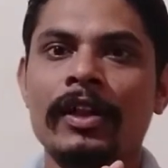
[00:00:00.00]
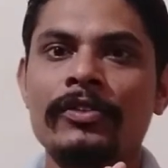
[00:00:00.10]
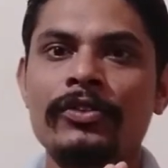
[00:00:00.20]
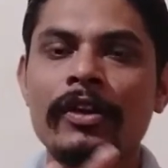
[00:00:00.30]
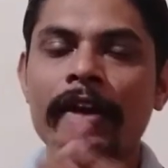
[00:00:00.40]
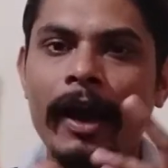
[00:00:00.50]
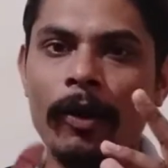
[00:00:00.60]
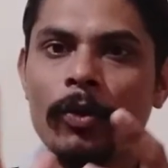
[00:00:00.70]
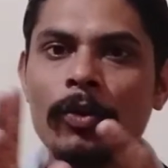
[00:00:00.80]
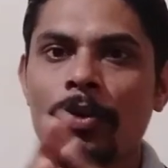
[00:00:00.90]
So
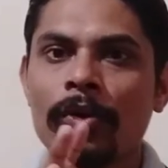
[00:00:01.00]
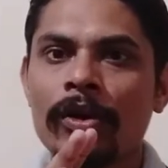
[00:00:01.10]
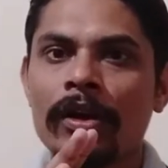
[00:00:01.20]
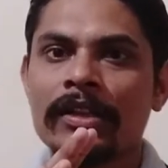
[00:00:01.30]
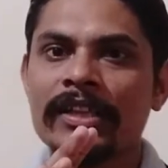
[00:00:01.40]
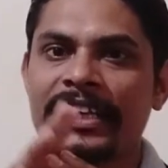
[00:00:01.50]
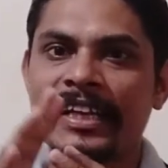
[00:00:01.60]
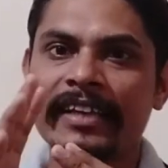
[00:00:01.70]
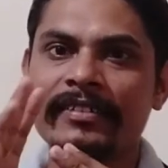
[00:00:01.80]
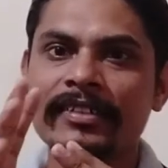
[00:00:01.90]
now the
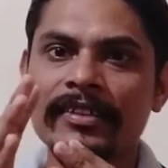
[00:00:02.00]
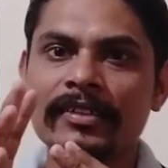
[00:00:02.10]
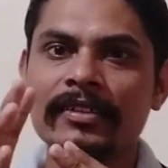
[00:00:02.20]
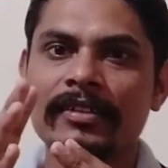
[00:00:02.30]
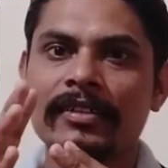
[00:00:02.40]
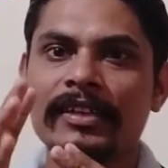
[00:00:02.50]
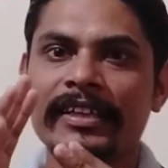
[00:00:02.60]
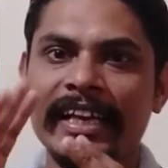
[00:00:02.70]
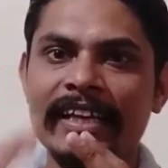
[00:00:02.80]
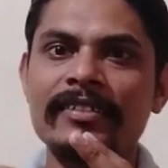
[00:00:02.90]
tester
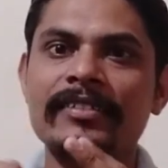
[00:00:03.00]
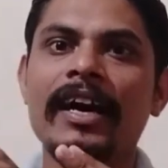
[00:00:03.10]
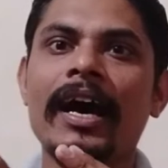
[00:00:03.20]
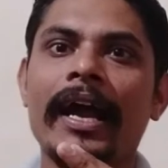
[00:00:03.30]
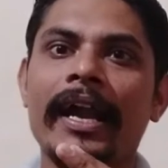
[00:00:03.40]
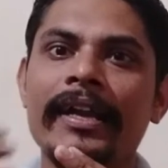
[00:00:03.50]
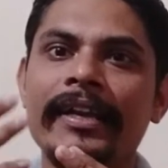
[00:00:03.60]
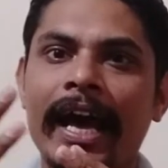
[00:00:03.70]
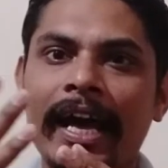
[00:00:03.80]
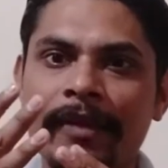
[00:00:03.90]
tests the
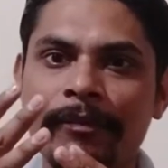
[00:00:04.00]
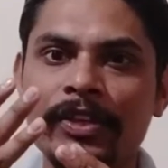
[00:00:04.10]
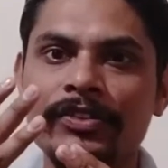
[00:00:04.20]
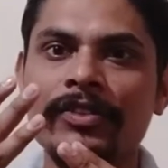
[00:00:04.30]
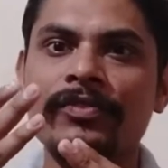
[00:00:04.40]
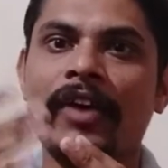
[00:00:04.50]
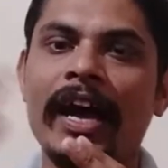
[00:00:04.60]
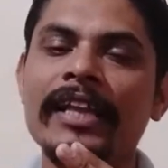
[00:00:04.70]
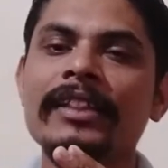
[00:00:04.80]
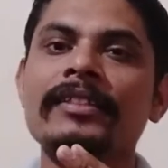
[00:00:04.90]
entire application
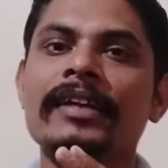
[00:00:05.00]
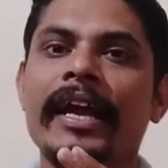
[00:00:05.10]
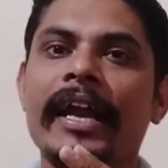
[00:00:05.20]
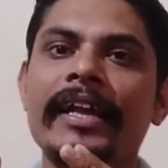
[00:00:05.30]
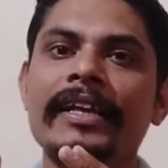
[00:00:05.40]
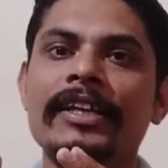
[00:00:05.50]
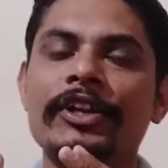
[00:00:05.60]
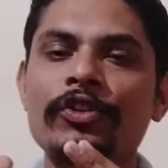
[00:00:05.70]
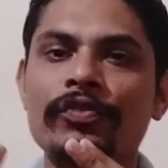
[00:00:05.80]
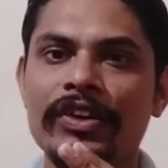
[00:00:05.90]
while the adding the
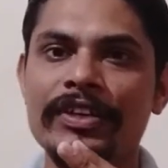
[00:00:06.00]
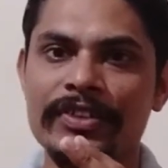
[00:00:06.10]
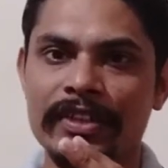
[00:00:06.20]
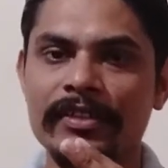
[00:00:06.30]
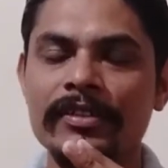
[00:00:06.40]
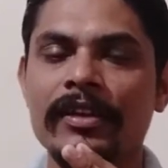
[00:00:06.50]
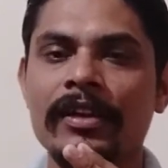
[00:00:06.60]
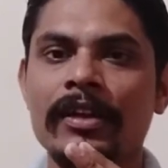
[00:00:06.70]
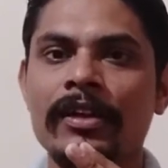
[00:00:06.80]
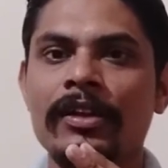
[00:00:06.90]
new features
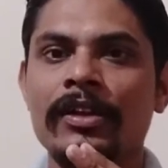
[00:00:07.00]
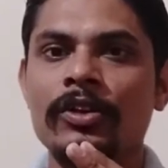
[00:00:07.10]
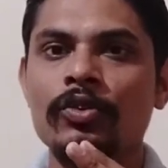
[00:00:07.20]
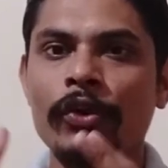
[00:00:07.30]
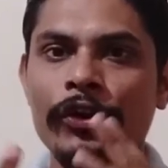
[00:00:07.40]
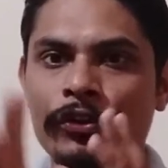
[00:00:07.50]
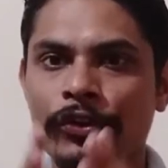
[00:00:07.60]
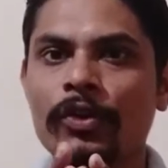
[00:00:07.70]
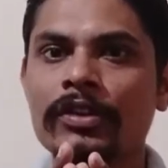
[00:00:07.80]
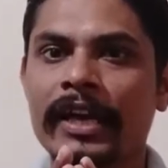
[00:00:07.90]
to
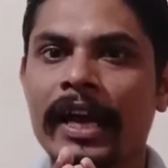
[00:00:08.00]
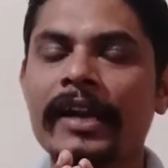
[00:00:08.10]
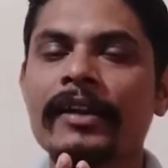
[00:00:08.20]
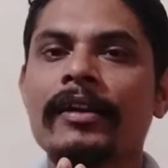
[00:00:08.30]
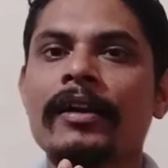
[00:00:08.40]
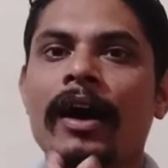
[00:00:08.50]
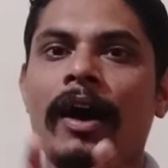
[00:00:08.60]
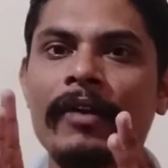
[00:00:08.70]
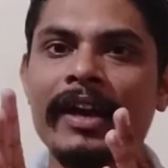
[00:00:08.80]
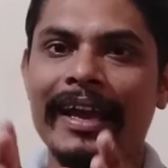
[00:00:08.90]
ensure that
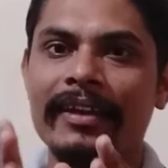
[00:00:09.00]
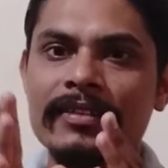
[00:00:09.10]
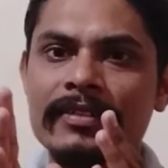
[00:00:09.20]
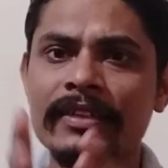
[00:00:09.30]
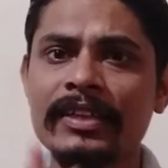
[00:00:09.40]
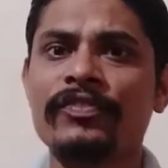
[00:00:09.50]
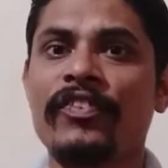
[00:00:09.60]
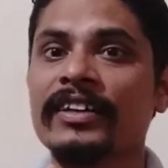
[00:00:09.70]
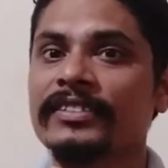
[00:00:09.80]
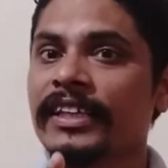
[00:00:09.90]
our existing
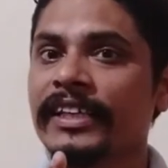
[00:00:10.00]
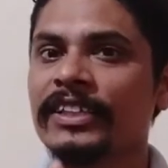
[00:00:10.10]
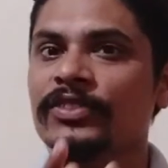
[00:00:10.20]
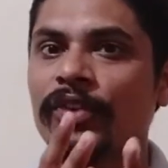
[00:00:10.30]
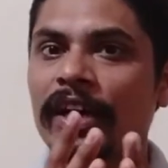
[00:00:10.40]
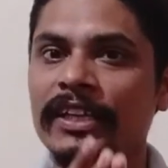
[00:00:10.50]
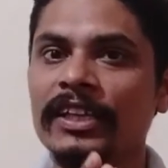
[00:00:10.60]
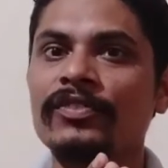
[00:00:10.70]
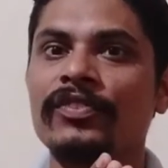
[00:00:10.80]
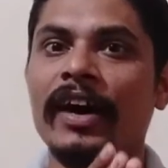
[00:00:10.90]
functionality is
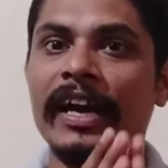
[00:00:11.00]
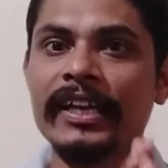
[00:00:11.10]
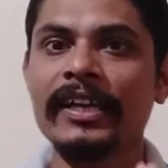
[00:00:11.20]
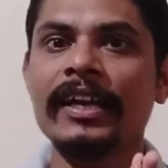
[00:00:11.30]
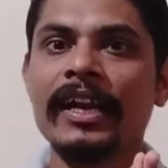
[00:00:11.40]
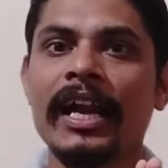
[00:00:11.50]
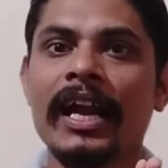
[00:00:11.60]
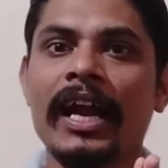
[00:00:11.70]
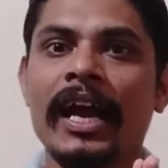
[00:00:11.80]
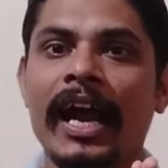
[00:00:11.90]
working fine
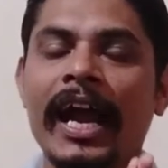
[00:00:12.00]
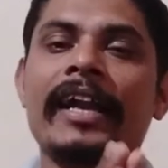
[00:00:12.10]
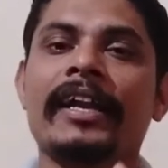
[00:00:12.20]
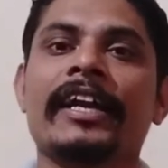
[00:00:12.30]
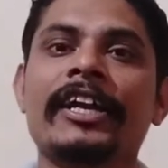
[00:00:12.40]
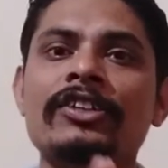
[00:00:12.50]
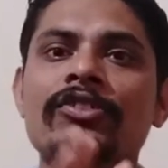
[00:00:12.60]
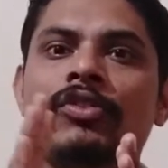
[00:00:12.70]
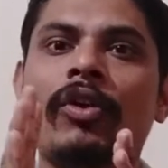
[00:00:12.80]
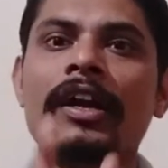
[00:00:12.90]
and it
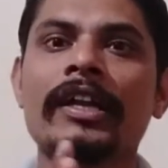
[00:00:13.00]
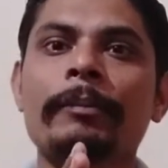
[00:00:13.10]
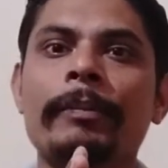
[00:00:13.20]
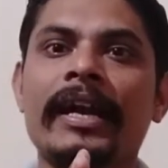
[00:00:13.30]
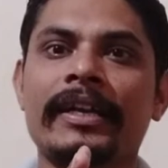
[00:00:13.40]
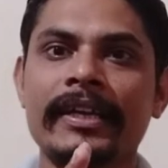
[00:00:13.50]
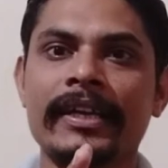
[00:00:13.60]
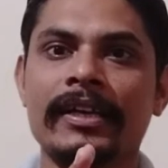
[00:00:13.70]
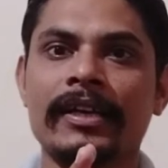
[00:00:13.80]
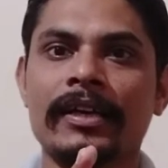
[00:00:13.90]
is not
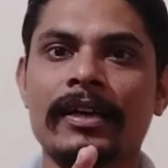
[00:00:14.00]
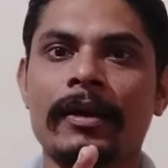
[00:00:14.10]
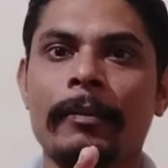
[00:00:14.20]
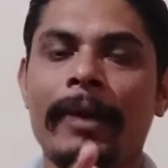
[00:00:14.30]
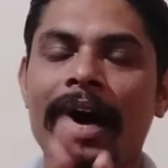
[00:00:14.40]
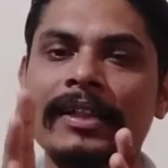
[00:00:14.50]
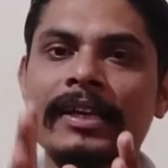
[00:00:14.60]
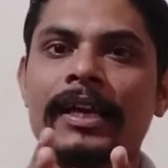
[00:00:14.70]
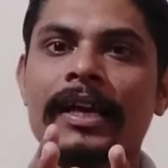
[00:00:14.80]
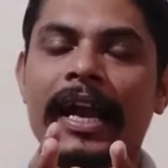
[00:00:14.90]
impacting by
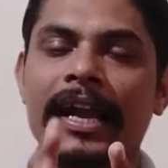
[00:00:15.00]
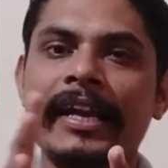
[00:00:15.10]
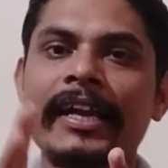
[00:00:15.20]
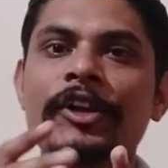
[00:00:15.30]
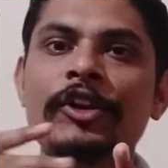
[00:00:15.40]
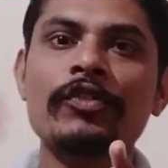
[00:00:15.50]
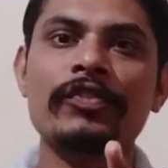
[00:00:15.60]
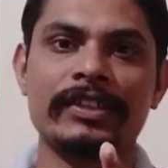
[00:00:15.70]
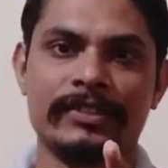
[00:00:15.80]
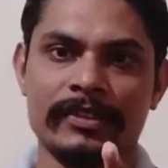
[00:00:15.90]
the added new
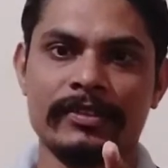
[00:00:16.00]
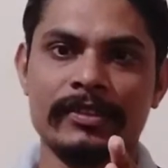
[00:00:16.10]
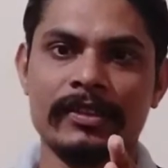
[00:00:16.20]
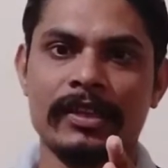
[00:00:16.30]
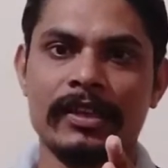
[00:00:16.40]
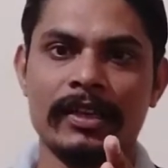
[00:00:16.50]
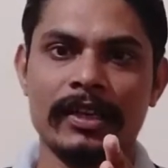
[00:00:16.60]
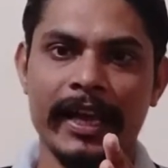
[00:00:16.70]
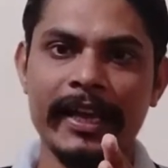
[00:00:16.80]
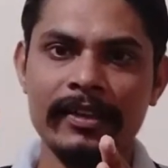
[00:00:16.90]
features
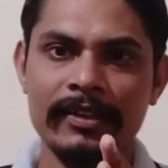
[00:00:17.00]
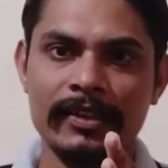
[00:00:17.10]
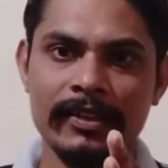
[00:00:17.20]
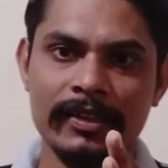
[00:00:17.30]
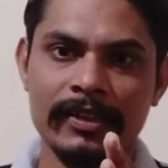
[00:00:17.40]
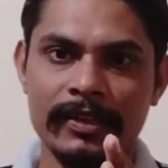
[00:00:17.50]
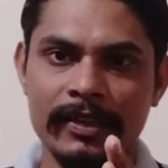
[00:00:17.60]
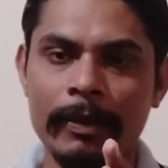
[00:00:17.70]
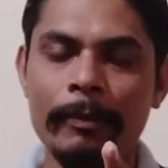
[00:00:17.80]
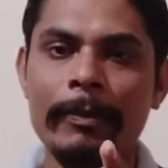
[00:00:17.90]
like
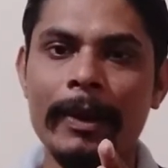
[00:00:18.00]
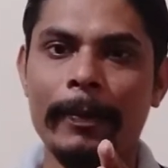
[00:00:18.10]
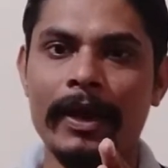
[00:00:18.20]
remember my